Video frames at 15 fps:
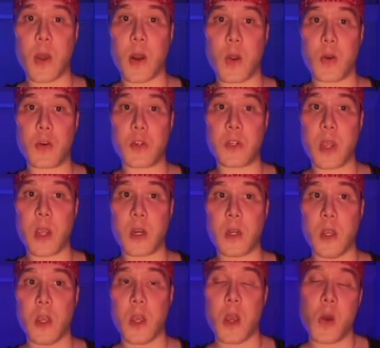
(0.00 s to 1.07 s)
I don't understand.
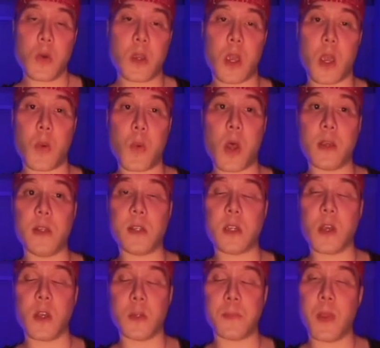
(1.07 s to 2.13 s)
Okay, well, he
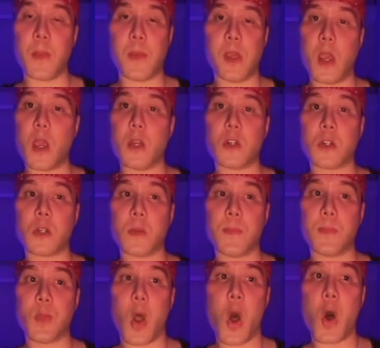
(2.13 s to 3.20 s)
still has BPH.
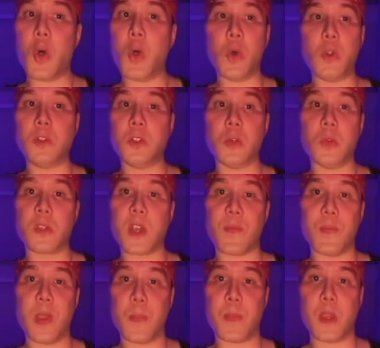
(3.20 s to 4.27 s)
All old dudes have
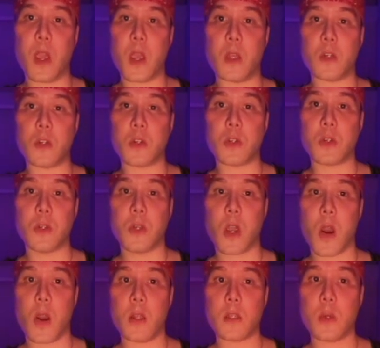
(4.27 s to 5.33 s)
BPH.
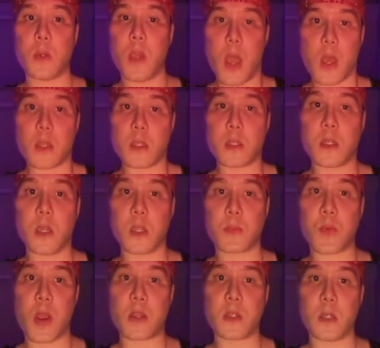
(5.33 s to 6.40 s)
All right, so yes, he has
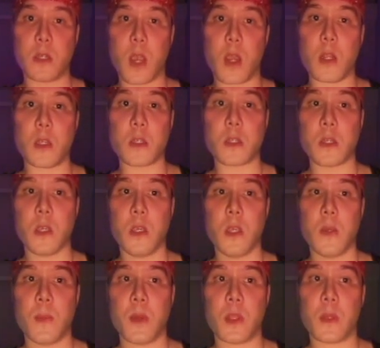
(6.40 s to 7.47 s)
prostatitis.
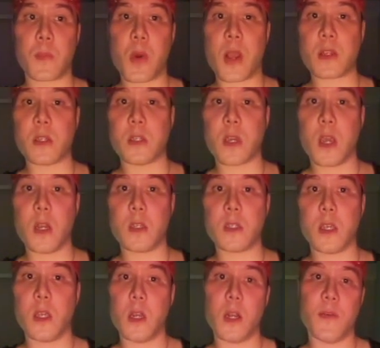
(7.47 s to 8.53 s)
But the prostatitis
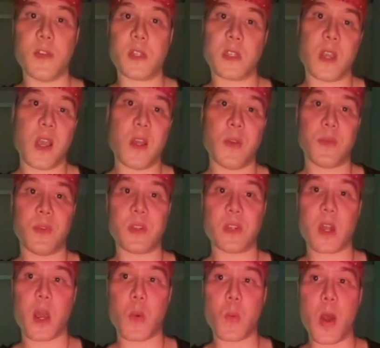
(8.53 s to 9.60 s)
in and of itself is
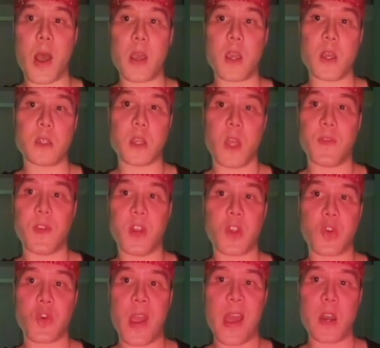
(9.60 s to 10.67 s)
not why he has elevated
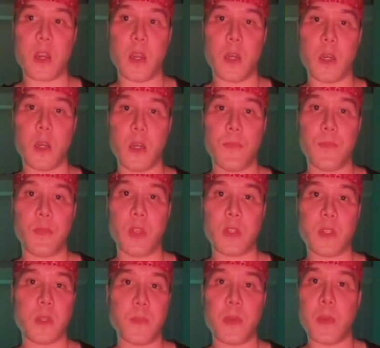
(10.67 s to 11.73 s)
creatinine.
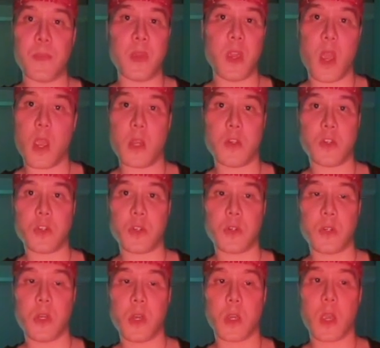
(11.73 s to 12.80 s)
It's the BPH,
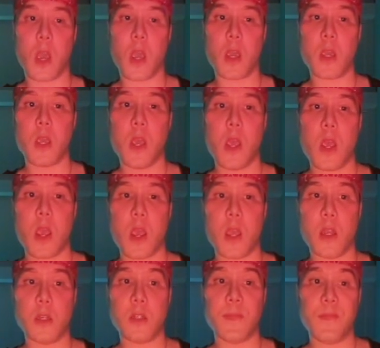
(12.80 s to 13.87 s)
okay?
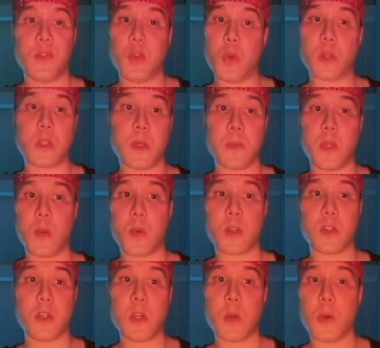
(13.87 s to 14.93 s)
And USMLE
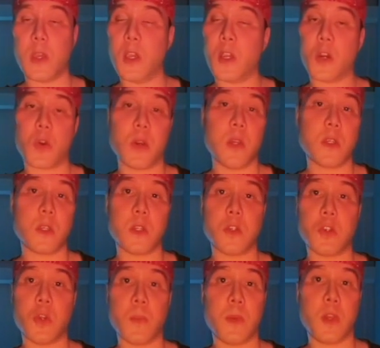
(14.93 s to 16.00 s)
wants you to know increased
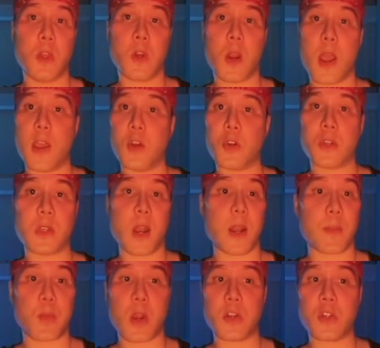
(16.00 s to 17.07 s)
tubular
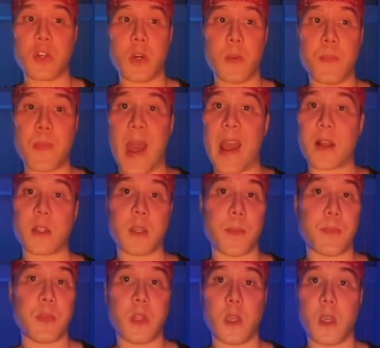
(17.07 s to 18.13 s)
hydrostatic pressure backs
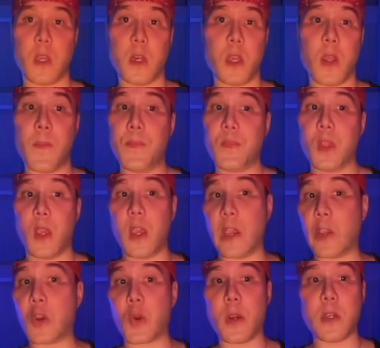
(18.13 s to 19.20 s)
up to the kidney.
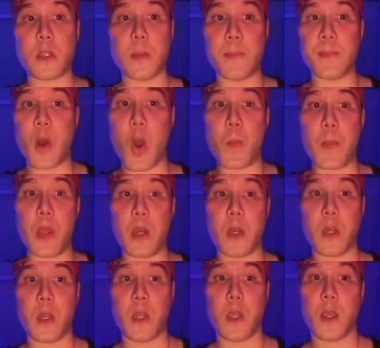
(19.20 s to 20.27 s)
Increased
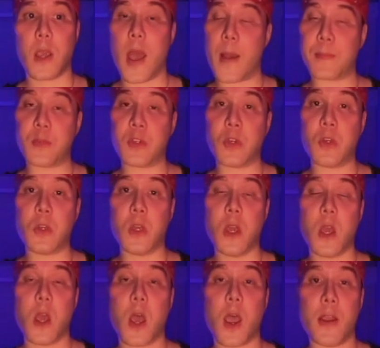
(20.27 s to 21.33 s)
Bowman capsule
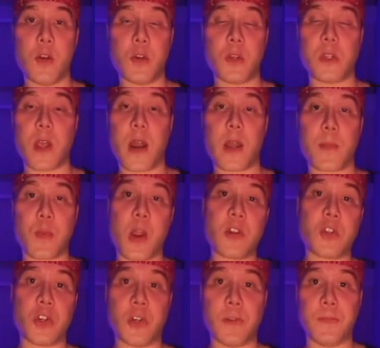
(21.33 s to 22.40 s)
hydrostatic
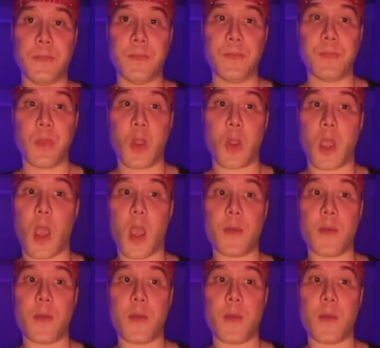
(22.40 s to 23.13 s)
pressure, okay?